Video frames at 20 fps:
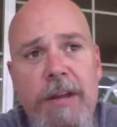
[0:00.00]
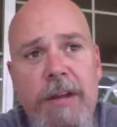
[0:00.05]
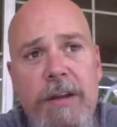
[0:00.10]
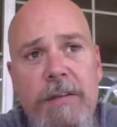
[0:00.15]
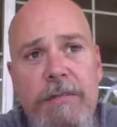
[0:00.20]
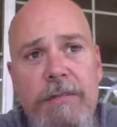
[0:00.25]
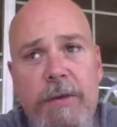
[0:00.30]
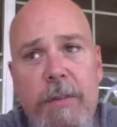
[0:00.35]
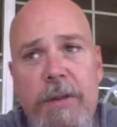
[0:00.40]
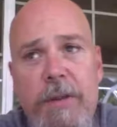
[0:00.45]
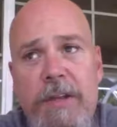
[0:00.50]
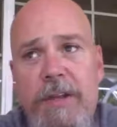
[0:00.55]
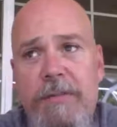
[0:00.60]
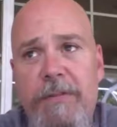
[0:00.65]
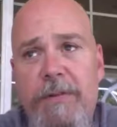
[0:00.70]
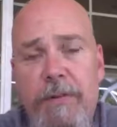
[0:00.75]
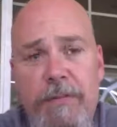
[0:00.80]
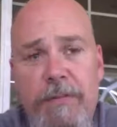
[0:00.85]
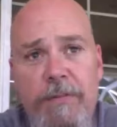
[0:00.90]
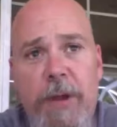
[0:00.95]
from a
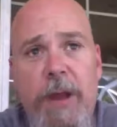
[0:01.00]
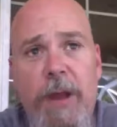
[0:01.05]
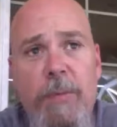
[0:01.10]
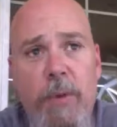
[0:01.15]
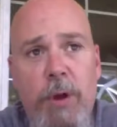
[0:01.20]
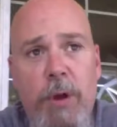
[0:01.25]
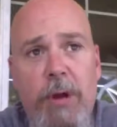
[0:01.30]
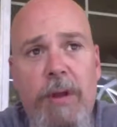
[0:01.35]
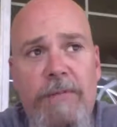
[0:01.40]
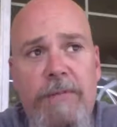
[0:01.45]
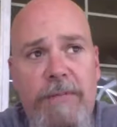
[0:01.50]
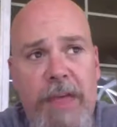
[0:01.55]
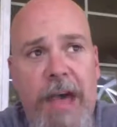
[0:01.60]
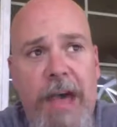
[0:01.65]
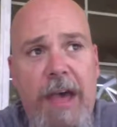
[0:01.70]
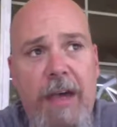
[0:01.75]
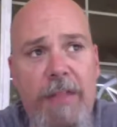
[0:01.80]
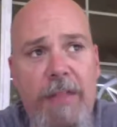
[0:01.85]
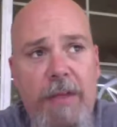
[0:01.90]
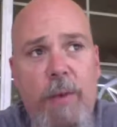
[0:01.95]
different framework of that
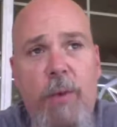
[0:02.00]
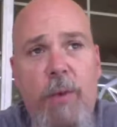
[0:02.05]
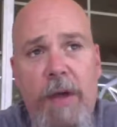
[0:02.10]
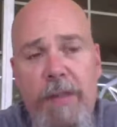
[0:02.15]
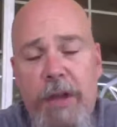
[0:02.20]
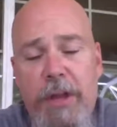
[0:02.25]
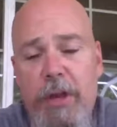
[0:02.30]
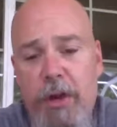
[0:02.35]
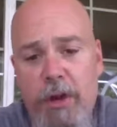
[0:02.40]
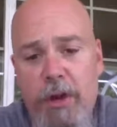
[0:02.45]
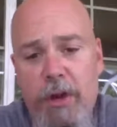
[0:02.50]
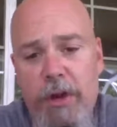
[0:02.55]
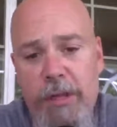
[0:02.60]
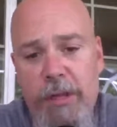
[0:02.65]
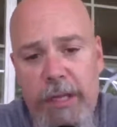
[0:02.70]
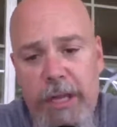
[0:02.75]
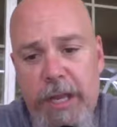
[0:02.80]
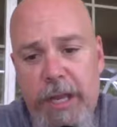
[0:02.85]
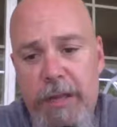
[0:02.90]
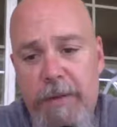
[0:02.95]
the one that you're
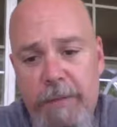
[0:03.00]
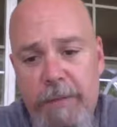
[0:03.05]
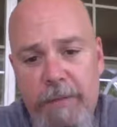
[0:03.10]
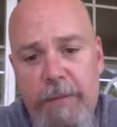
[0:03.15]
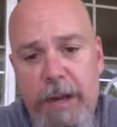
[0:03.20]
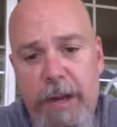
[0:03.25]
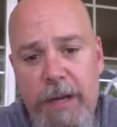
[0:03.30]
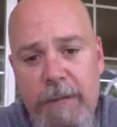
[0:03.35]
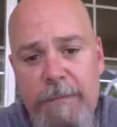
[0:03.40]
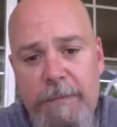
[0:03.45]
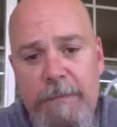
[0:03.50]
currently in right